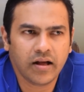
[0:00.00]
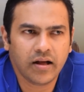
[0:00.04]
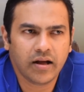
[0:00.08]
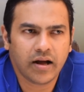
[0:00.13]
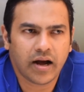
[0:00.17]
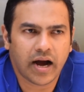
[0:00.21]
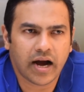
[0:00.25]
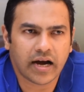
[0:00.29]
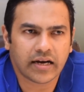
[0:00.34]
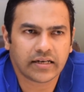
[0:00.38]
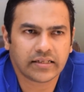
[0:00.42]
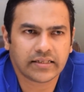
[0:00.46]

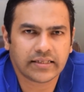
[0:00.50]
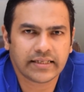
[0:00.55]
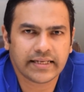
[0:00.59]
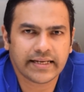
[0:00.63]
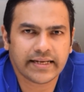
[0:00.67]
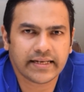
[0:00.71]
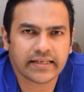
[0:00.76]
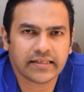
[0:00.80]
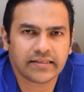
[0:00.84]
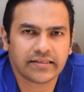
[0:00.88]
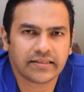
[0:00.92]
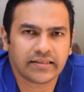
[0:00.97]

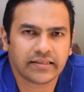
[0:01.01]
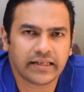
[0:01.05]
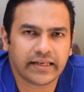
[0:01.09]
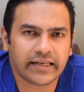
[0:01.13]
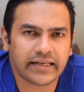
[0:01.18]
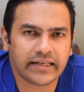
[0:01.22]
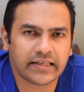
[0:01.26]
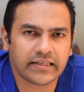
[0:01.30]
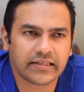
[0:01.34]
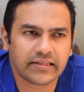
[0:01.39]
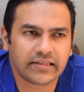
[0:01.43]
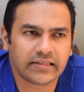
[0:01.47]
RCS
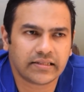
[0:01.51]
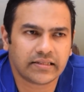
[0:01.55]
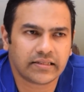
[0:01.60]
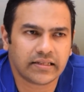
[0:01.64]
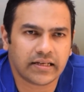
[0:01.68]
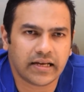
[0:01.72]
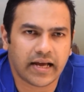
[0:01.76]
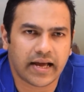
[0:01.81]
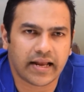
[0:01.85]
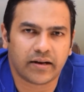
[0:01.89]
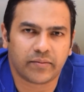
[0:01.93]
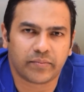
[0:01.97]
is
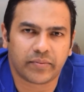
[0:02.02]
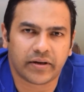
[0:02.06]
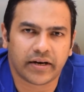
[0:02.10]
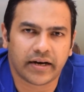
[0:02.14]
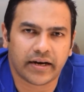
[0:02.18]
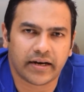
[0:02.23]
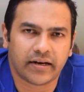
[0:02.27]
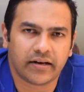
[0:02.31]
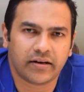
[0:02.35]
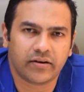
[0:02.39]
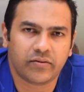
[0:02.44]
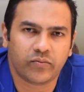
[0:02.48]
an
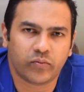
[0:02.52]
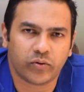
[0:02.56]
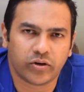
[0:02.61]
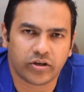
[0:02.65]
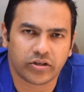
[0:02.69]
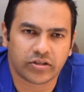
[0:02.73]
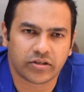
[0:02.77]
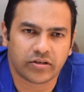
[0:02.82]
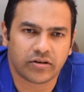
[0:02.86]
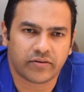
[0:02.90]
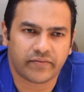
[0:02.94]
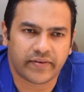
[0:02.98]
upgraded
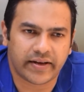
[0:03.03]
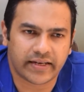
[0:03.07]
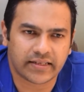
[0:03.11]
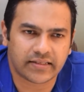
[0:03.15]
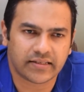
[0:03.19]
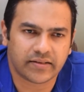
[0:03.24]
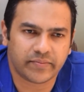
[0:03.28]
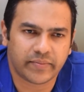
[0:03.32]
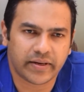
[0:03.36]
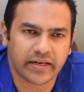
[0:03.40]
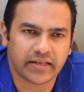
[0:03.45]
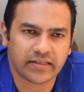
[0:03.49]
version of
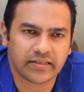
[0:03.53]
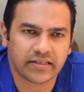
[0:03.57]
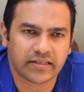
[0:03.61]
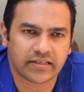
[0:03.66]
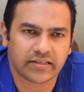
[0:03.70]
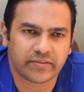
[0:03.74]
SMS.